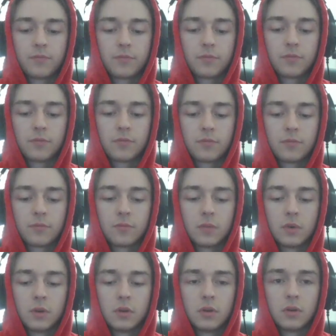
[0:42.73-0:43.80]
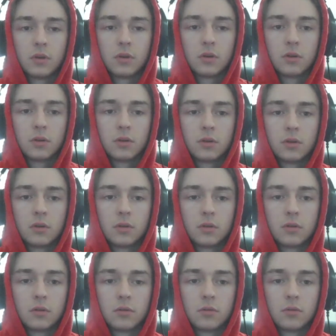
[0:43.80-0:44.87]

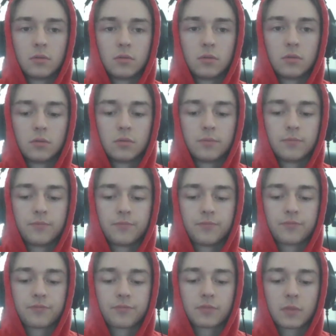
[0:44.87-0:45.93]
Nobody speaks.